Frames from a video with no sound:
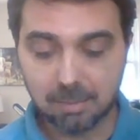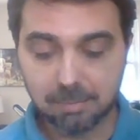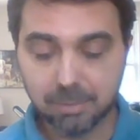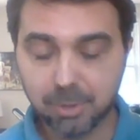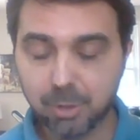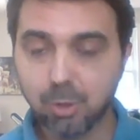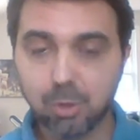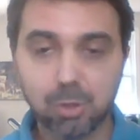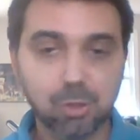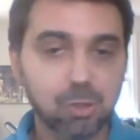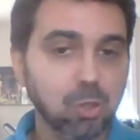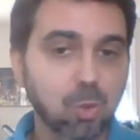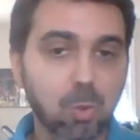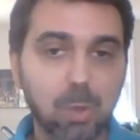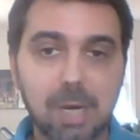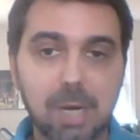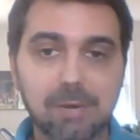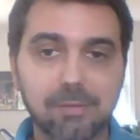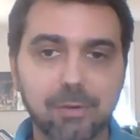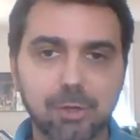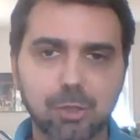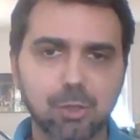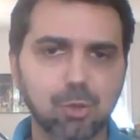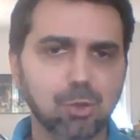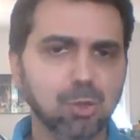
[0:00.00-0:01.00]
You could do
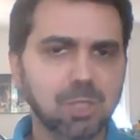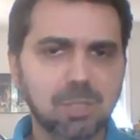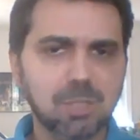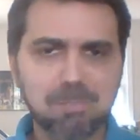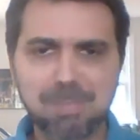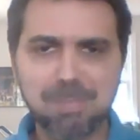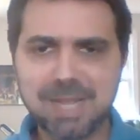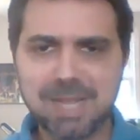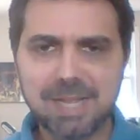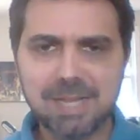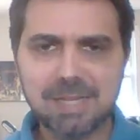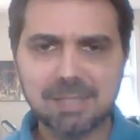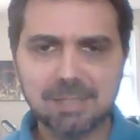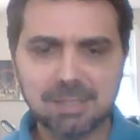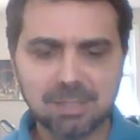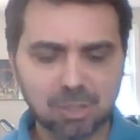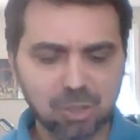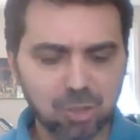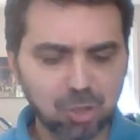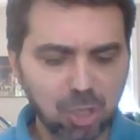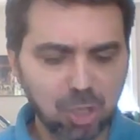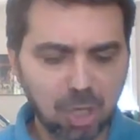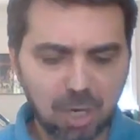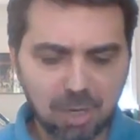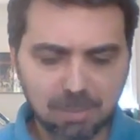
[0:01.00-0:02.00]
whatever. You could do spins,
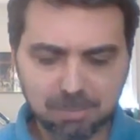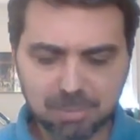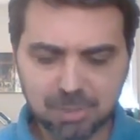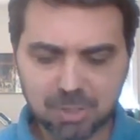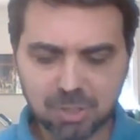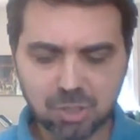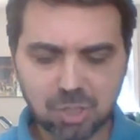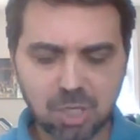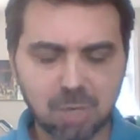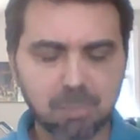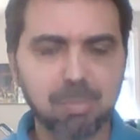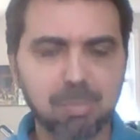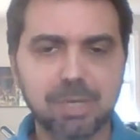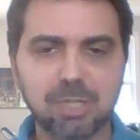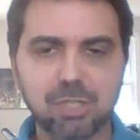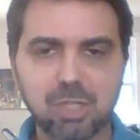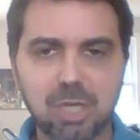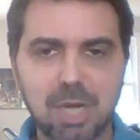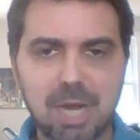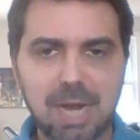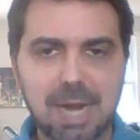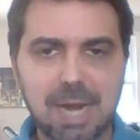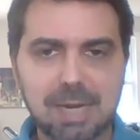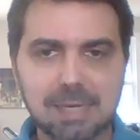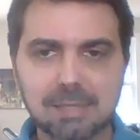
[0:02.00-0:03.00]
jumps, jumping
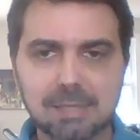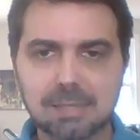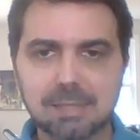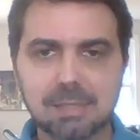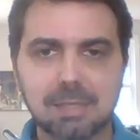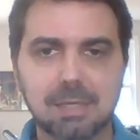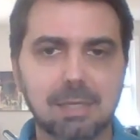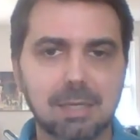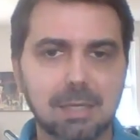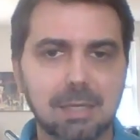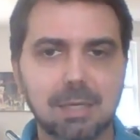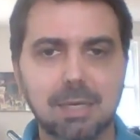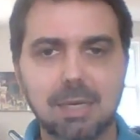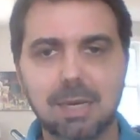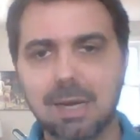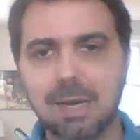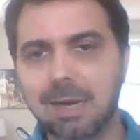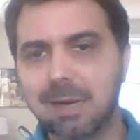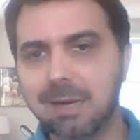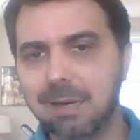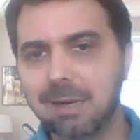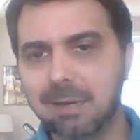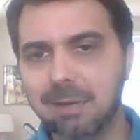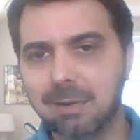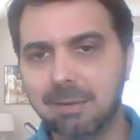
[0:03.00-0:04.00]
jacks.
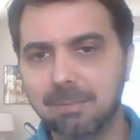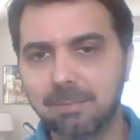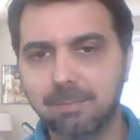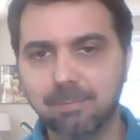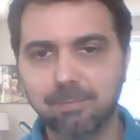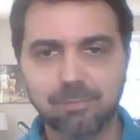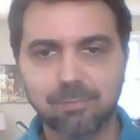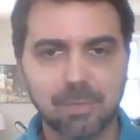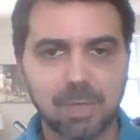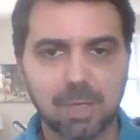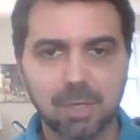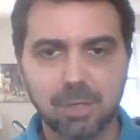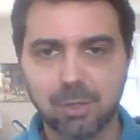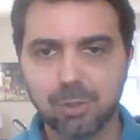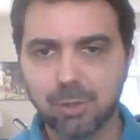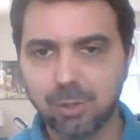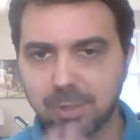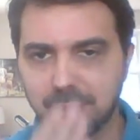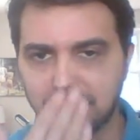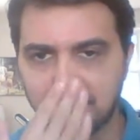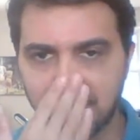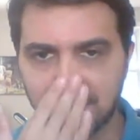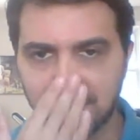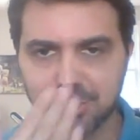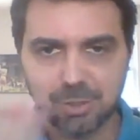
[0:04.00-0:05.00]
You
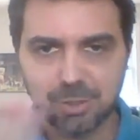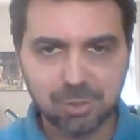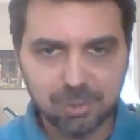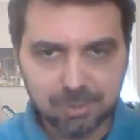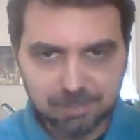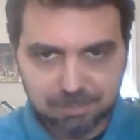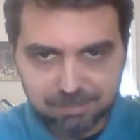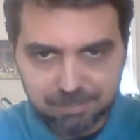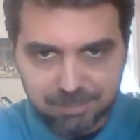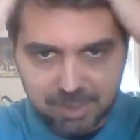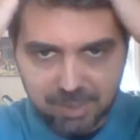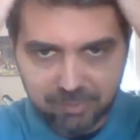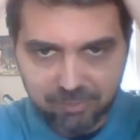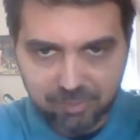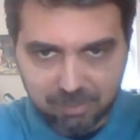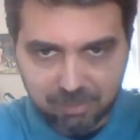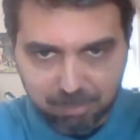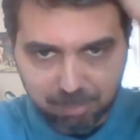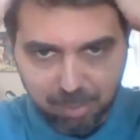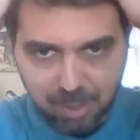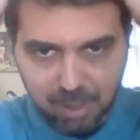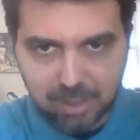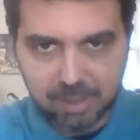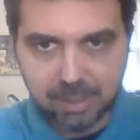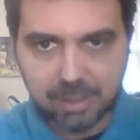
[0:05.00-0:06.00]
could touch different
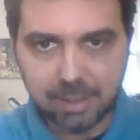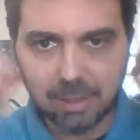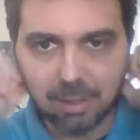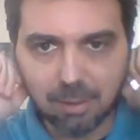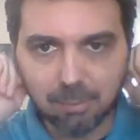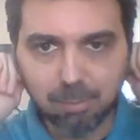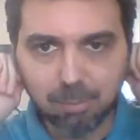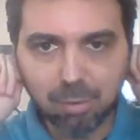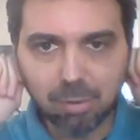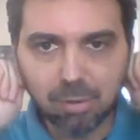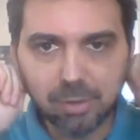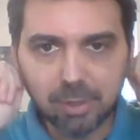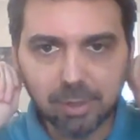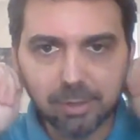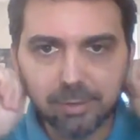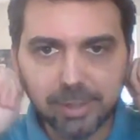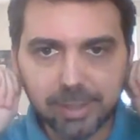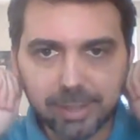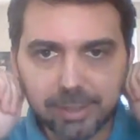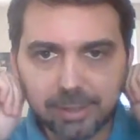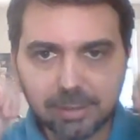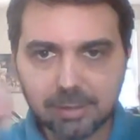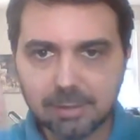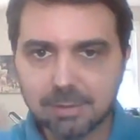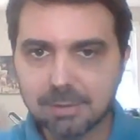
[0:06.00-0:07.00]
pull your
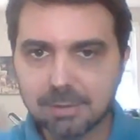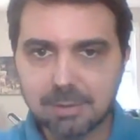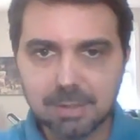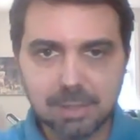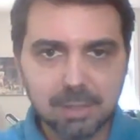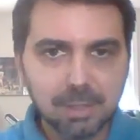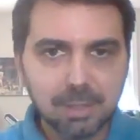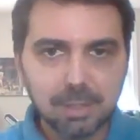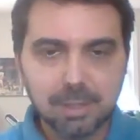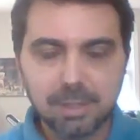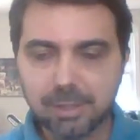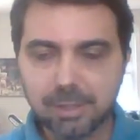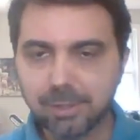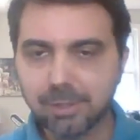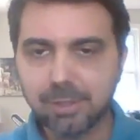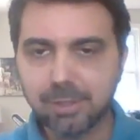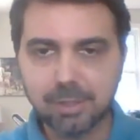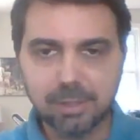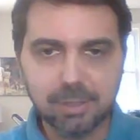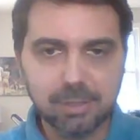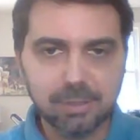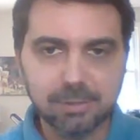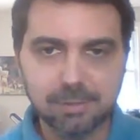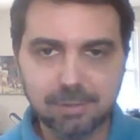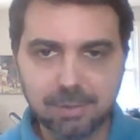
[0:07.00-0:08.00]
ears. You
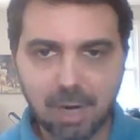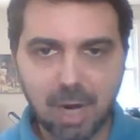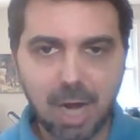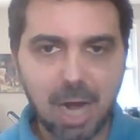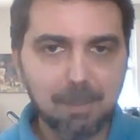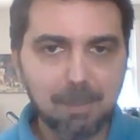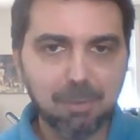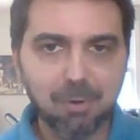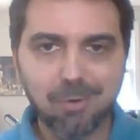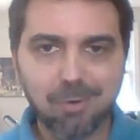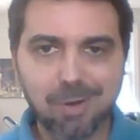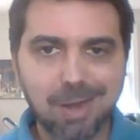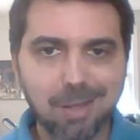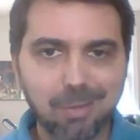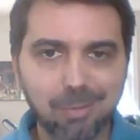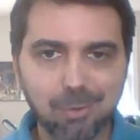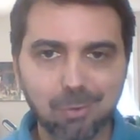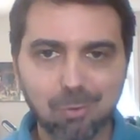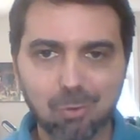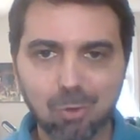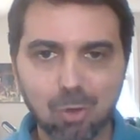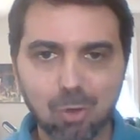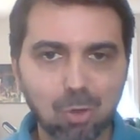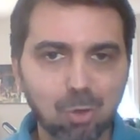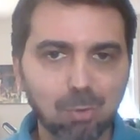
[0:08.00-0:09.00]
could hop around the
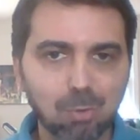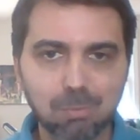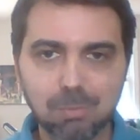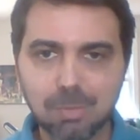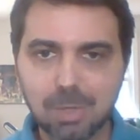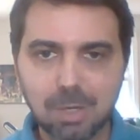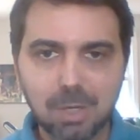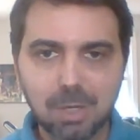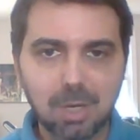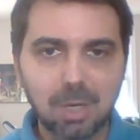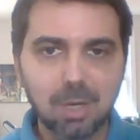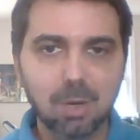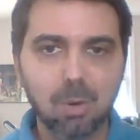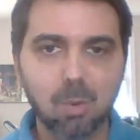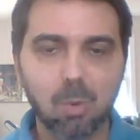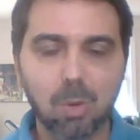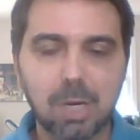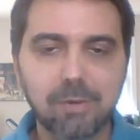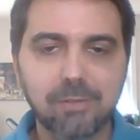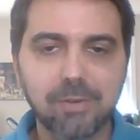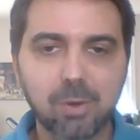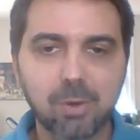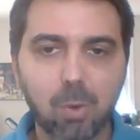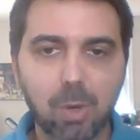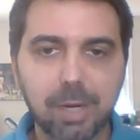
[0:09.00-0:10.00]
room,
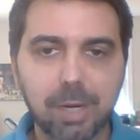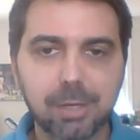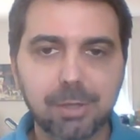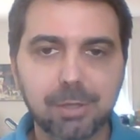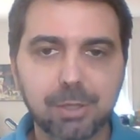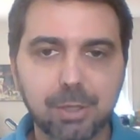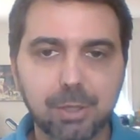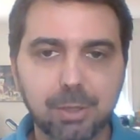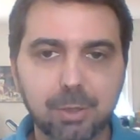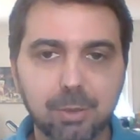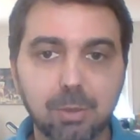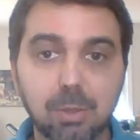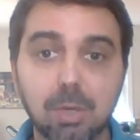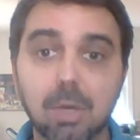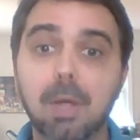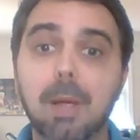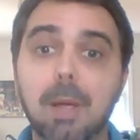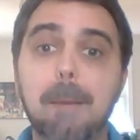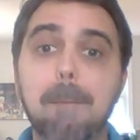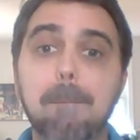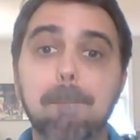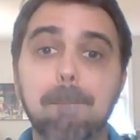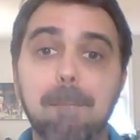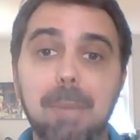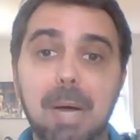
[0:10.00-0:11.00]
whatever you want to do.
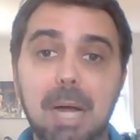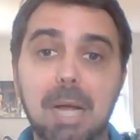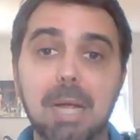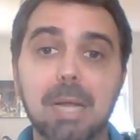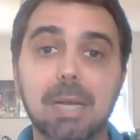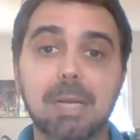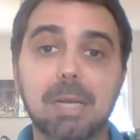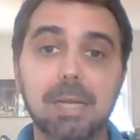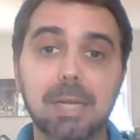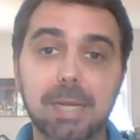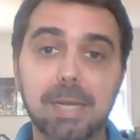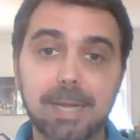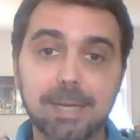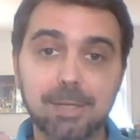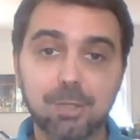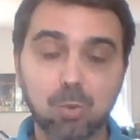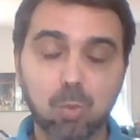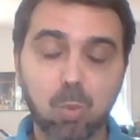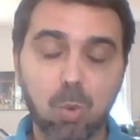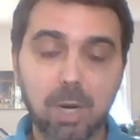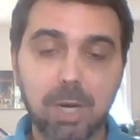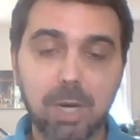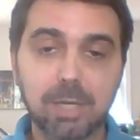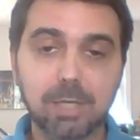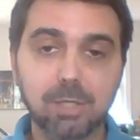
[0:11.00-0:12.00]
But each
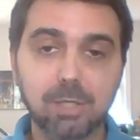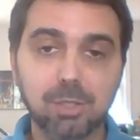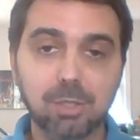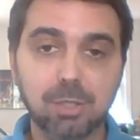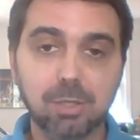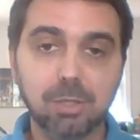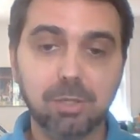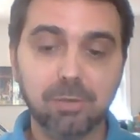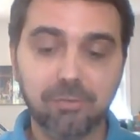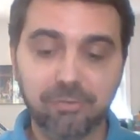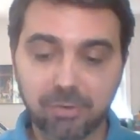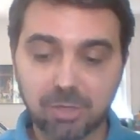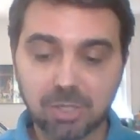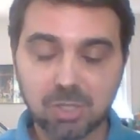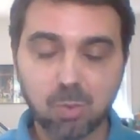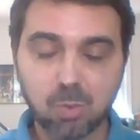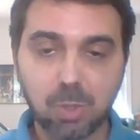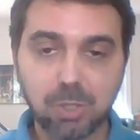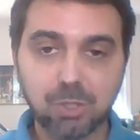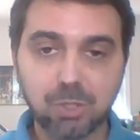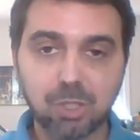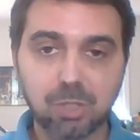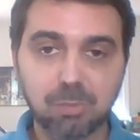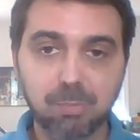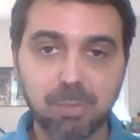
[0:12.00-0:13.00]
one, the first
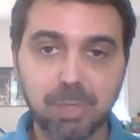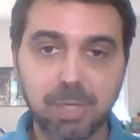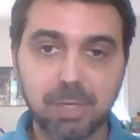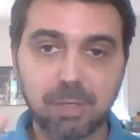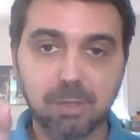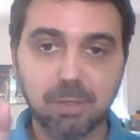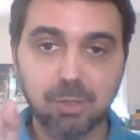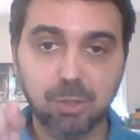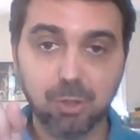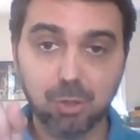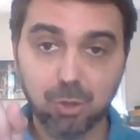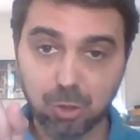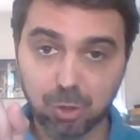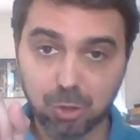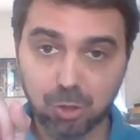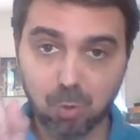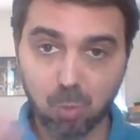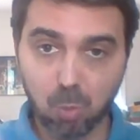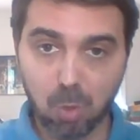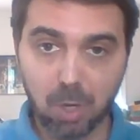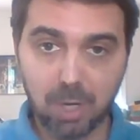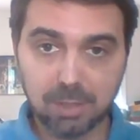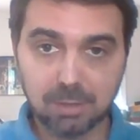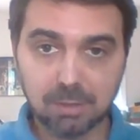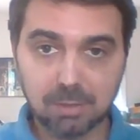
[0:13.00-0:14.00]
one you should do
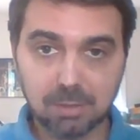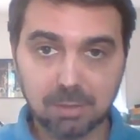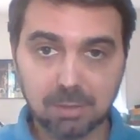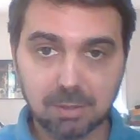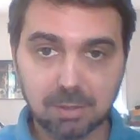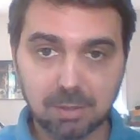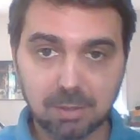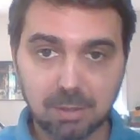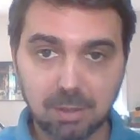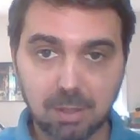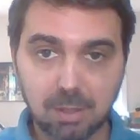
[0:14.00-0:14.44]
once.